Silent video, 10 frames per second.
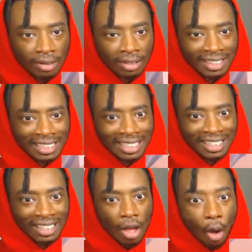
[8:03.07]

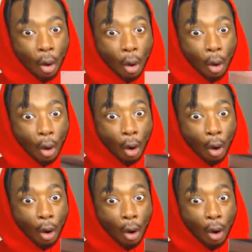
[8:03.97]

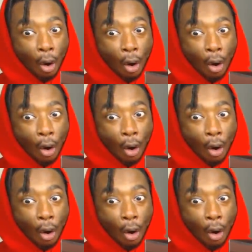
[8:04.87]
(silent)